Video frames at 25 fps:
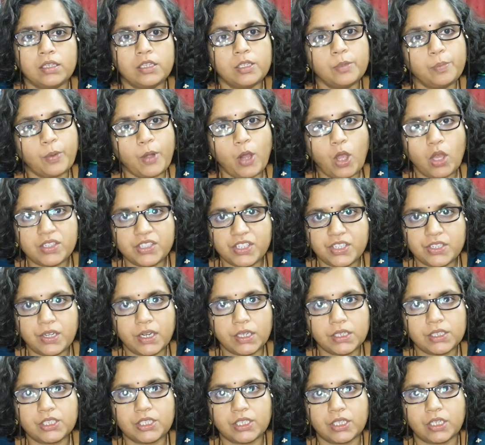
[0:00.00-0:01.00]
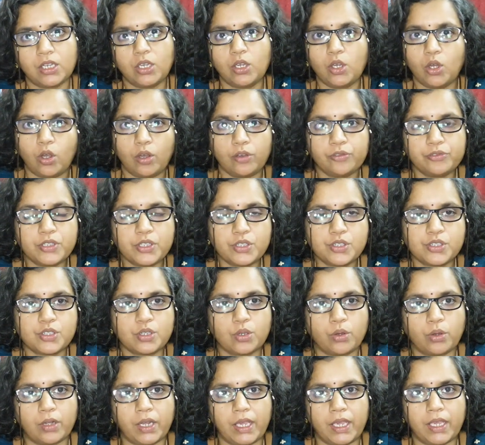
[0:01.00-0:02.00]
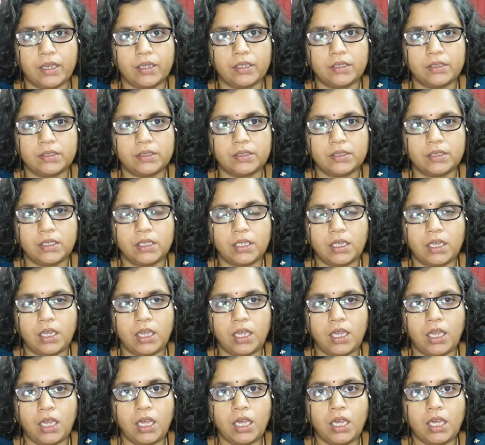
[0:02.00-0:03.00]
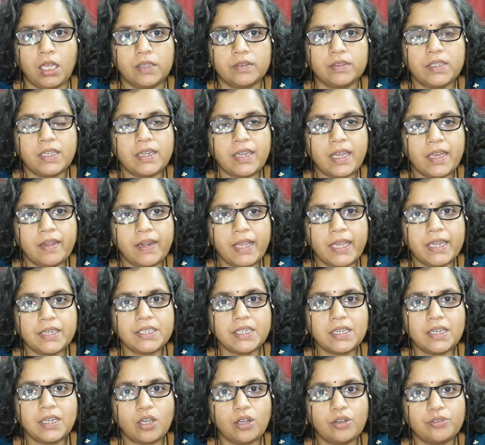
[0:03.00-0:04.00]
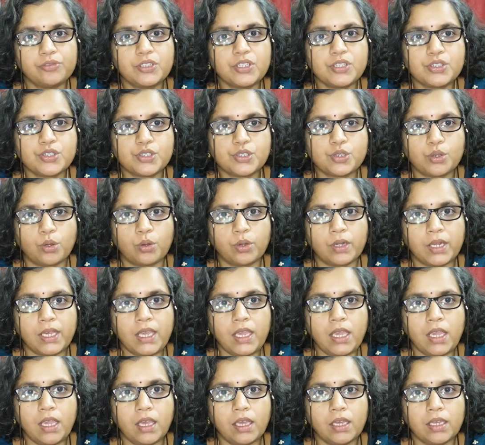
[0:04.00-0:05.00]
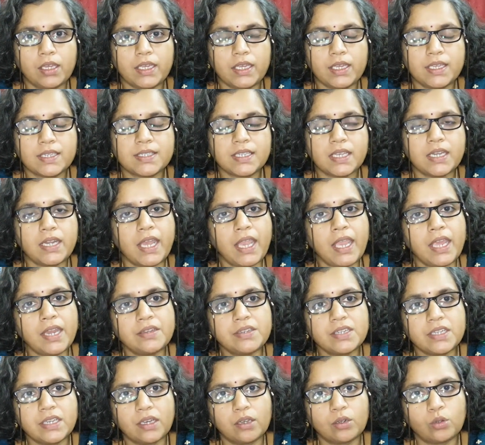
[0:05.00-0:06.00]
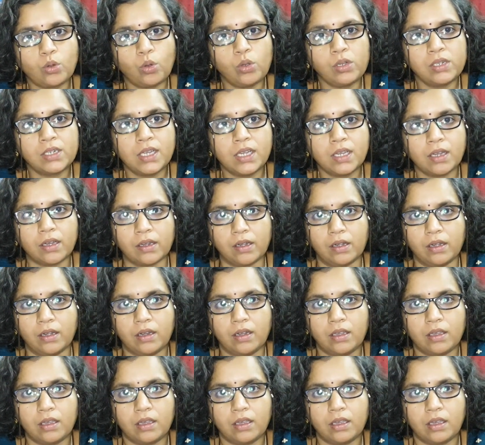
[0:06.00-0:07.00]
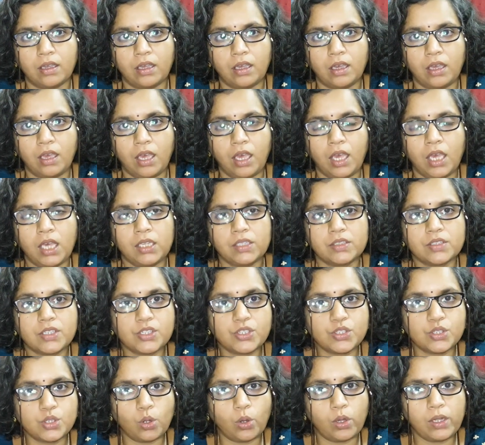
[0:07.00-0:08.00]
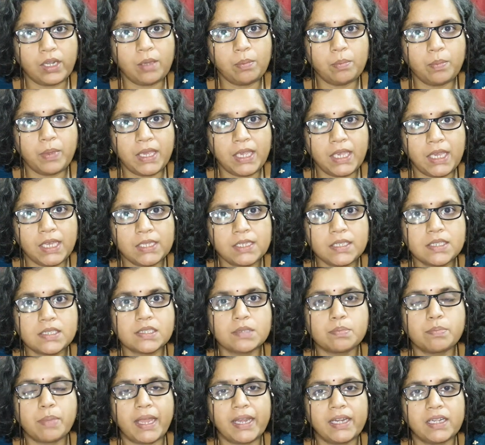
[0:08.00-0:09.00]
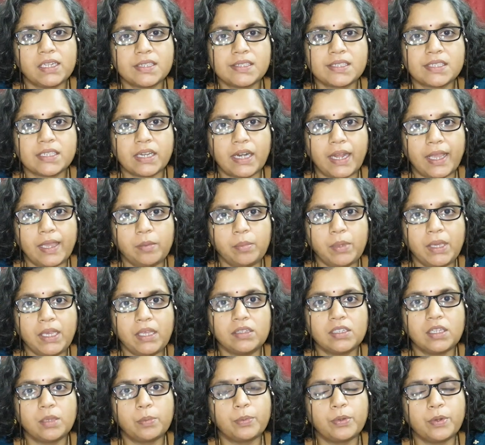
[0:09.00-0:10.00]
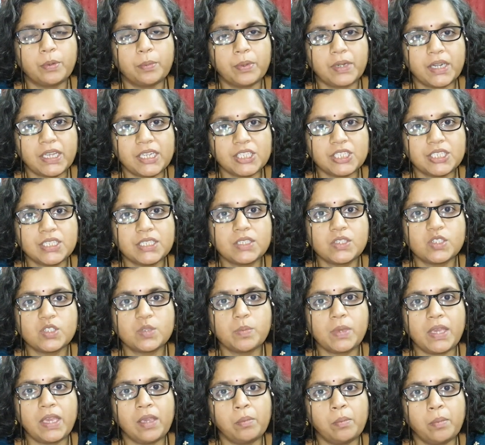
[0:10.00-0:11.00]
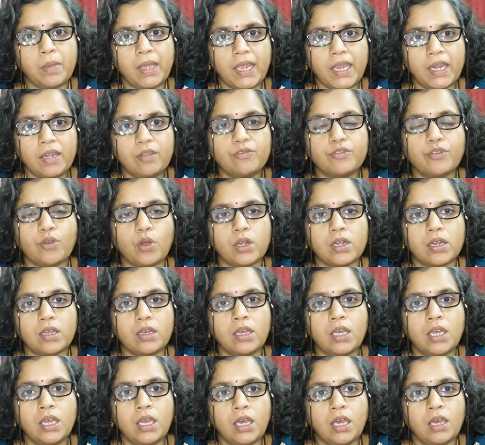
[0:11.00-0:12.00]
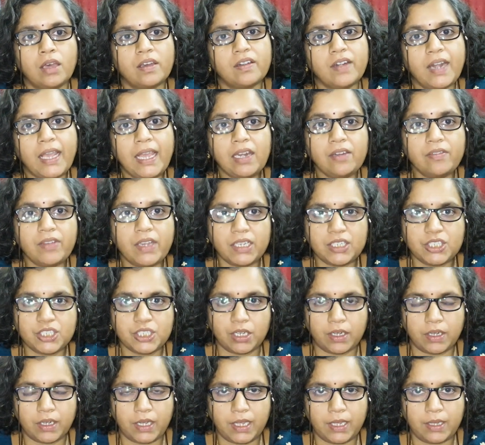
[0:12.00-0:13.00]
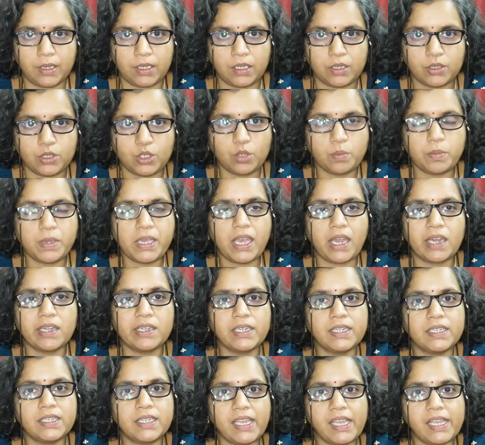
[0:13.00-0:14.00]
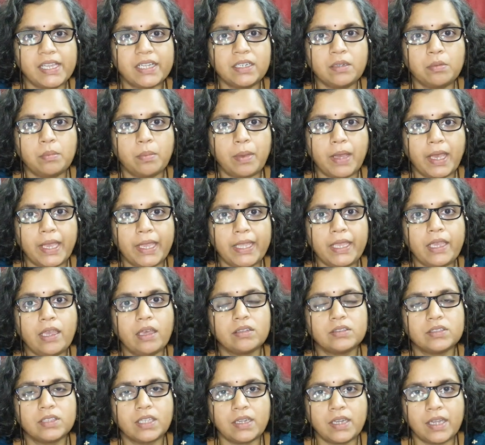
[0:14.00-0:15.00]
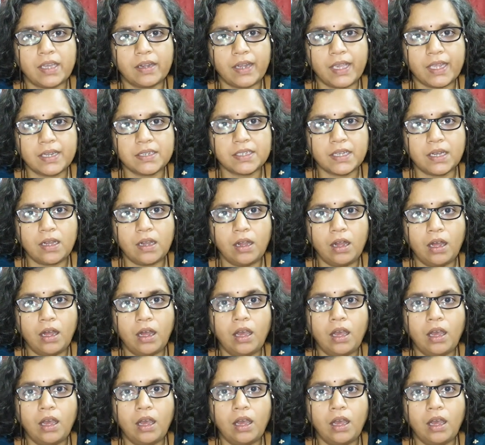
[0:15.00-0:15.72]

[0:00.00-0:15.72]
The plot structure of the story. The narrator of the story is an 8 year old girl the story begins by describing the preparations being made for a railway journey to be undertaken by the narrator,